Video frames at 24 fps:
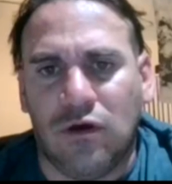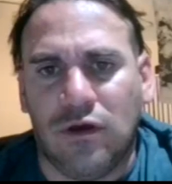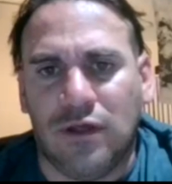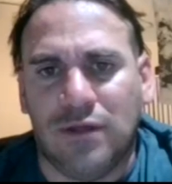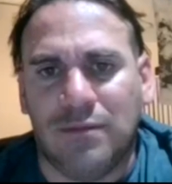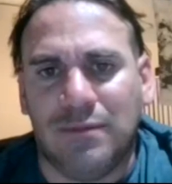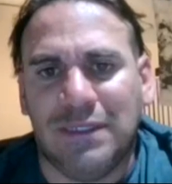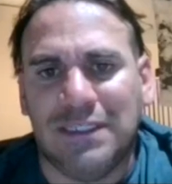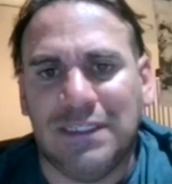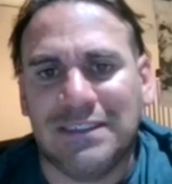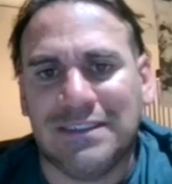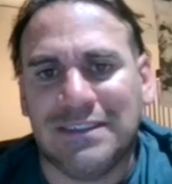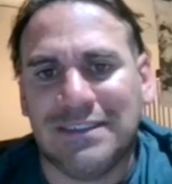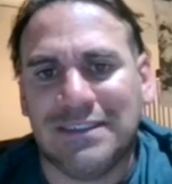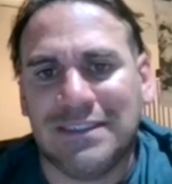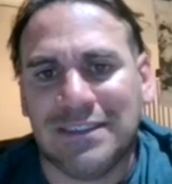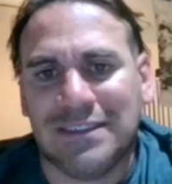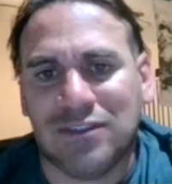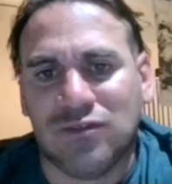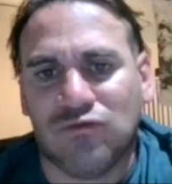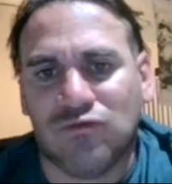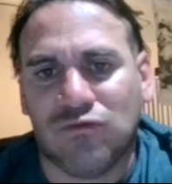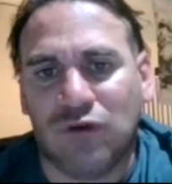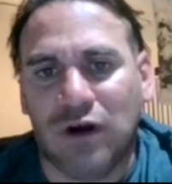It means
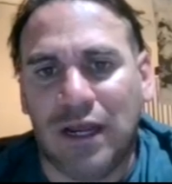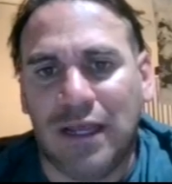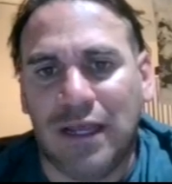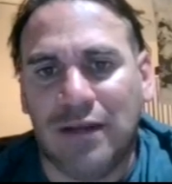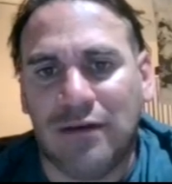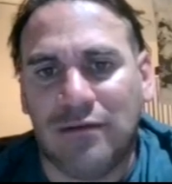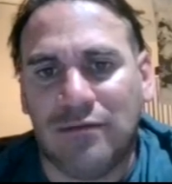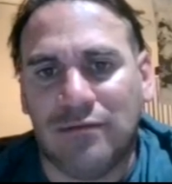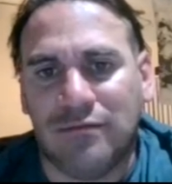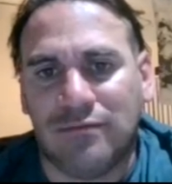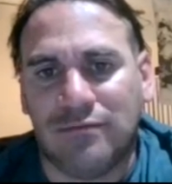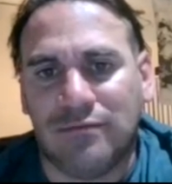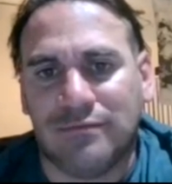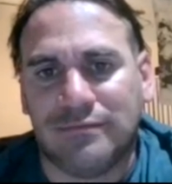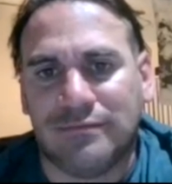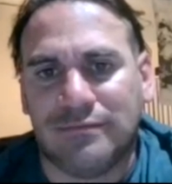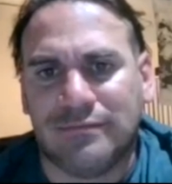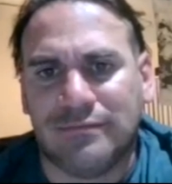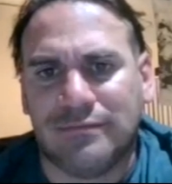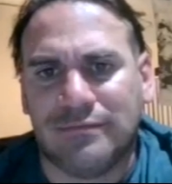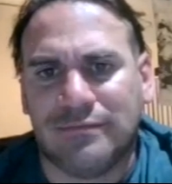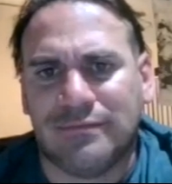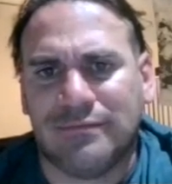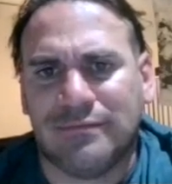6 right.
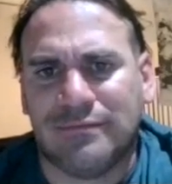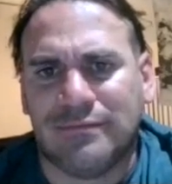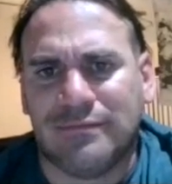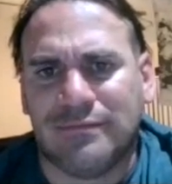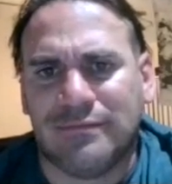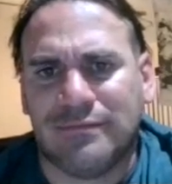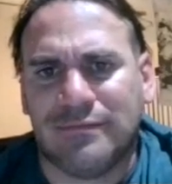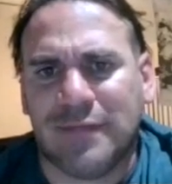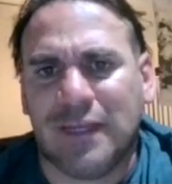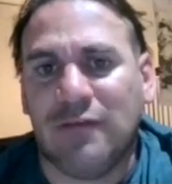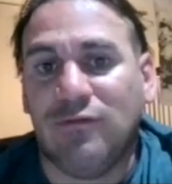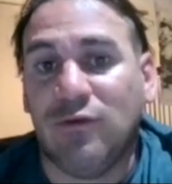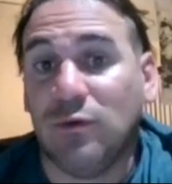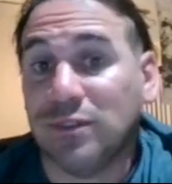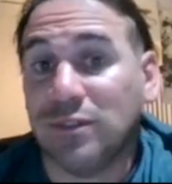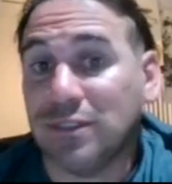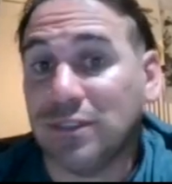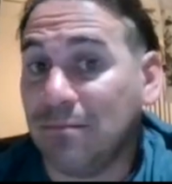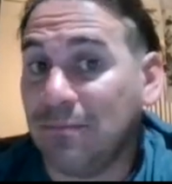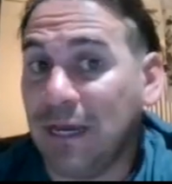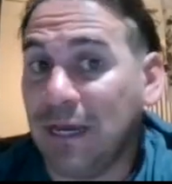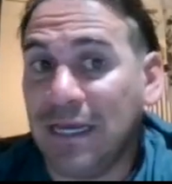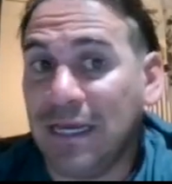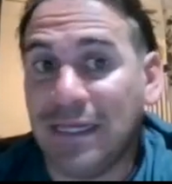If it
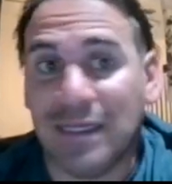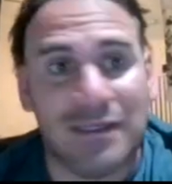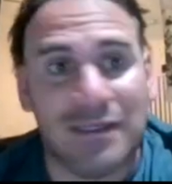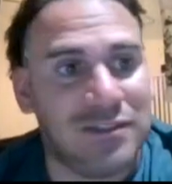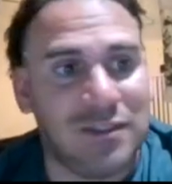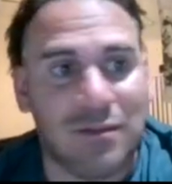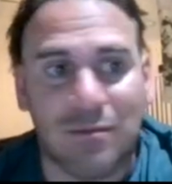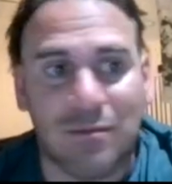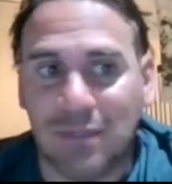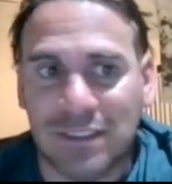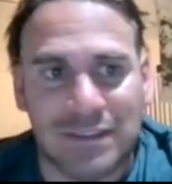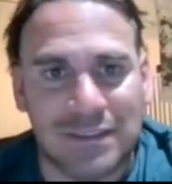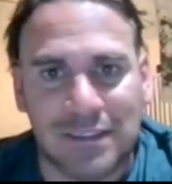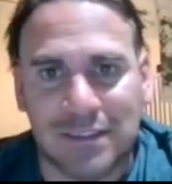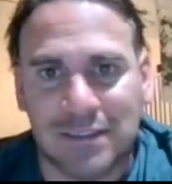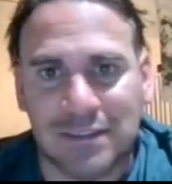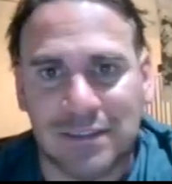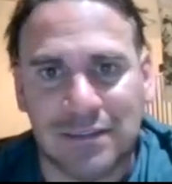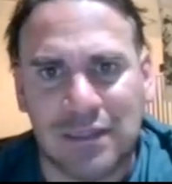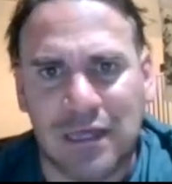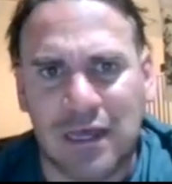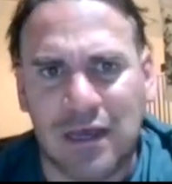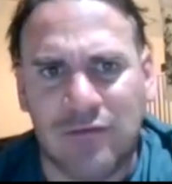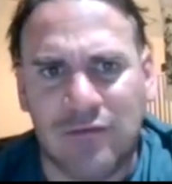was a minus, it'd be
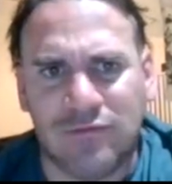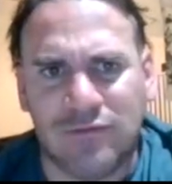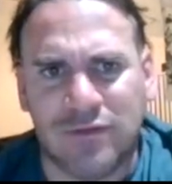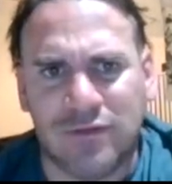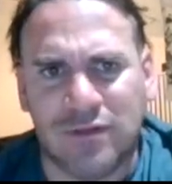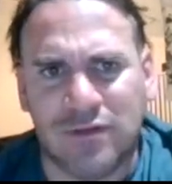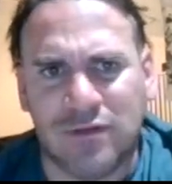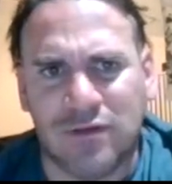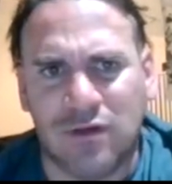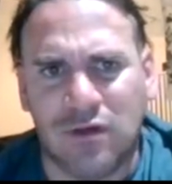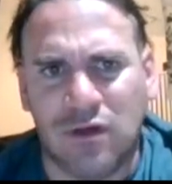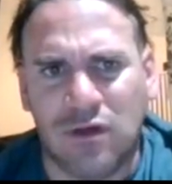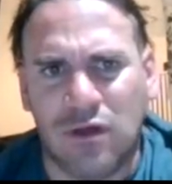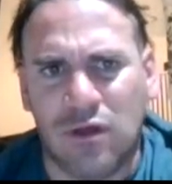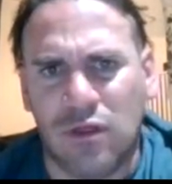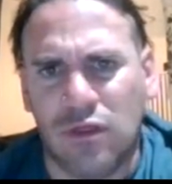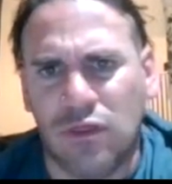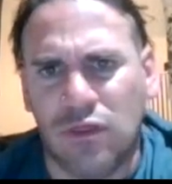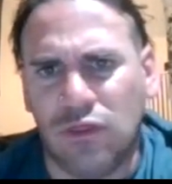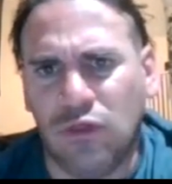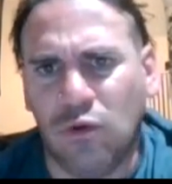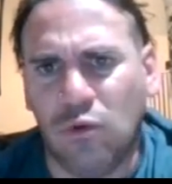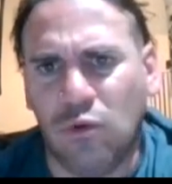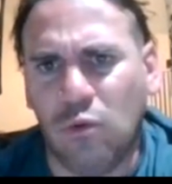6 left.
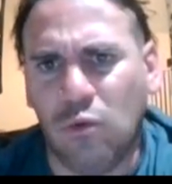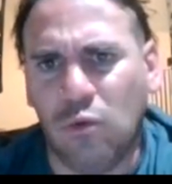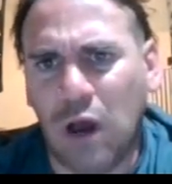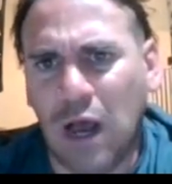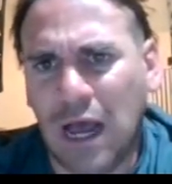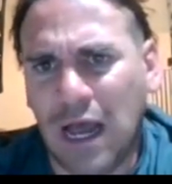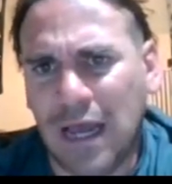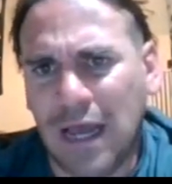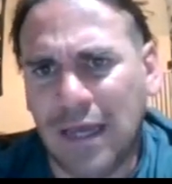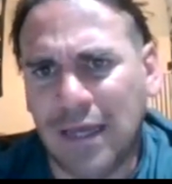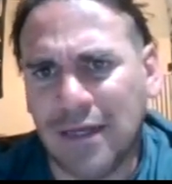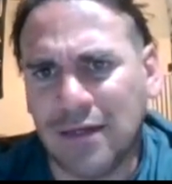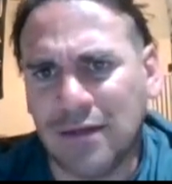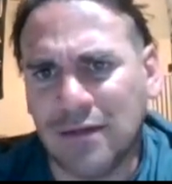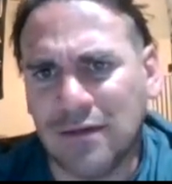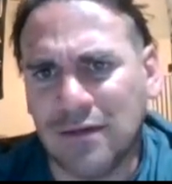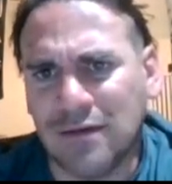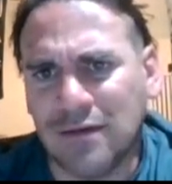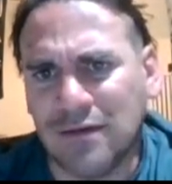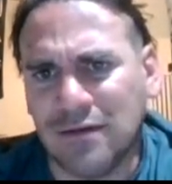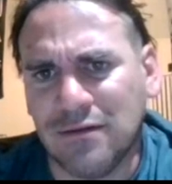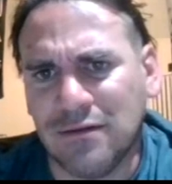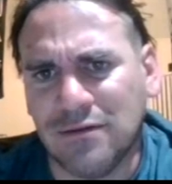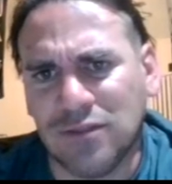The Y
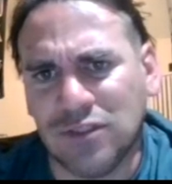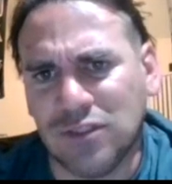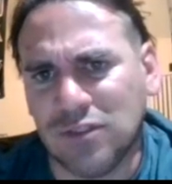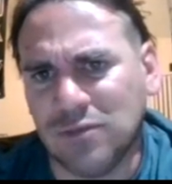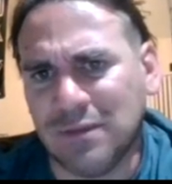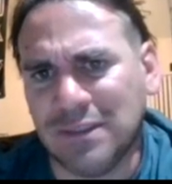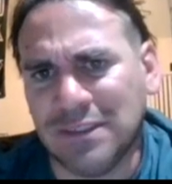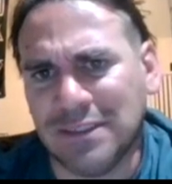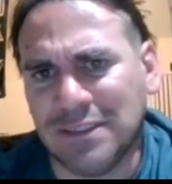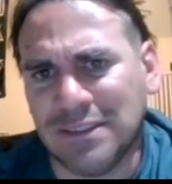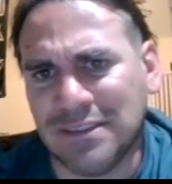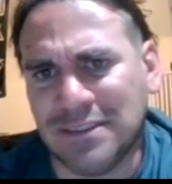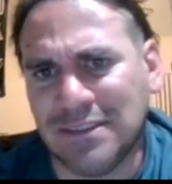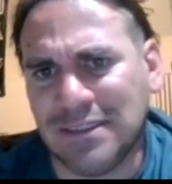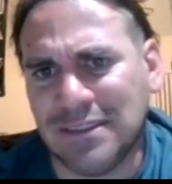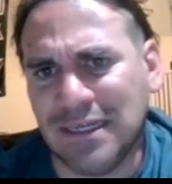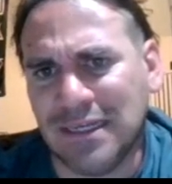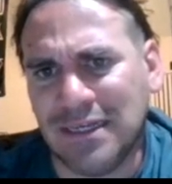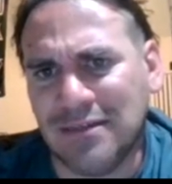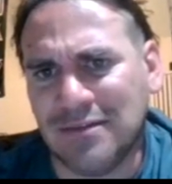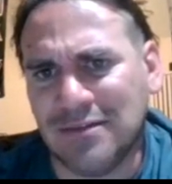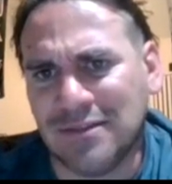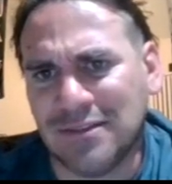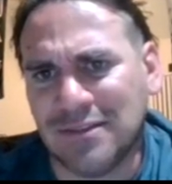just means it
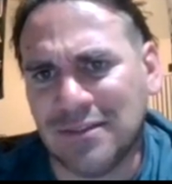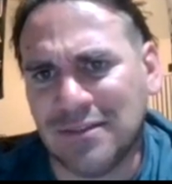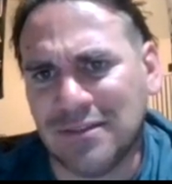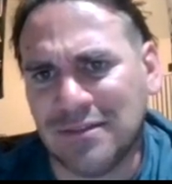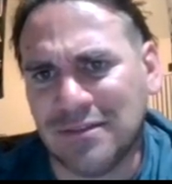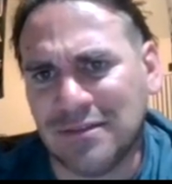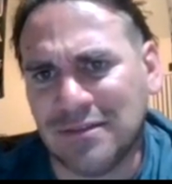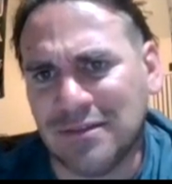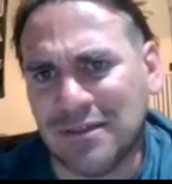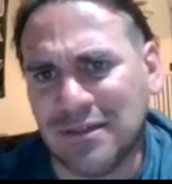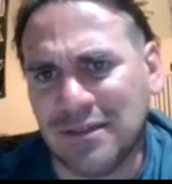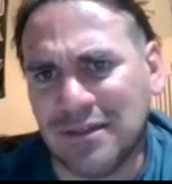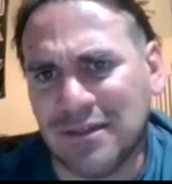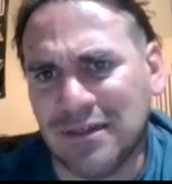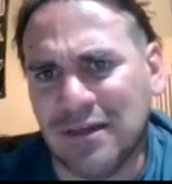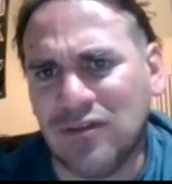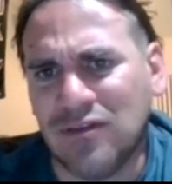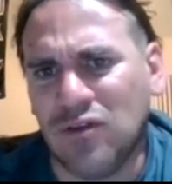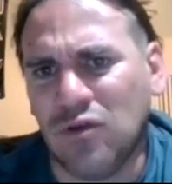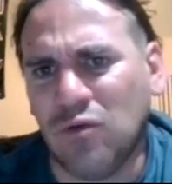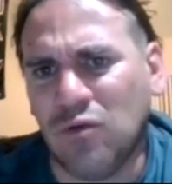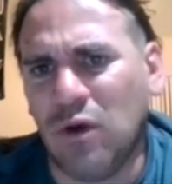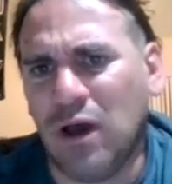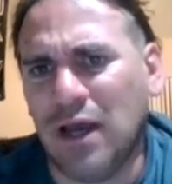stays.
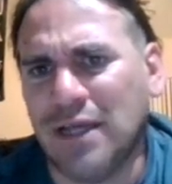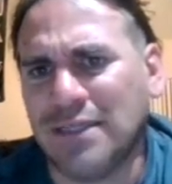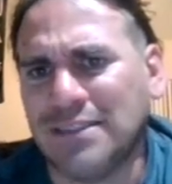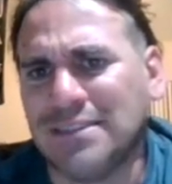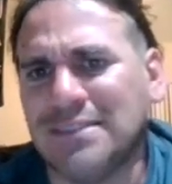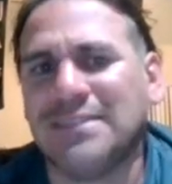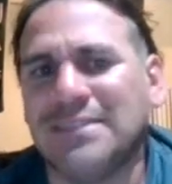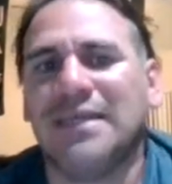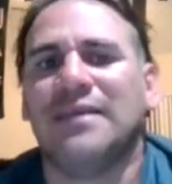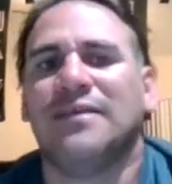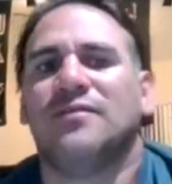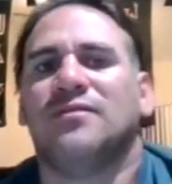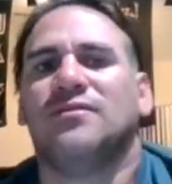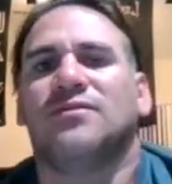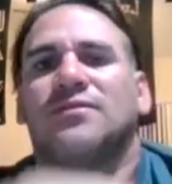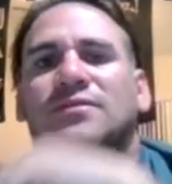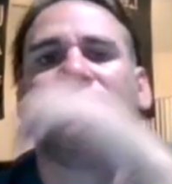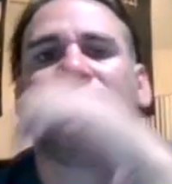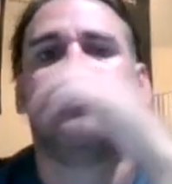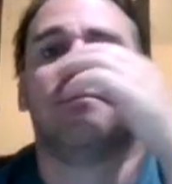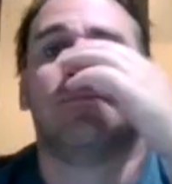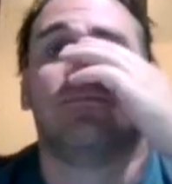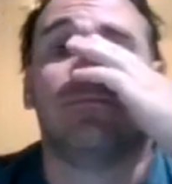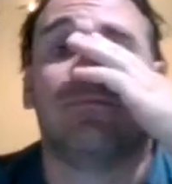The Y
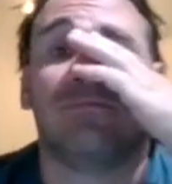stays.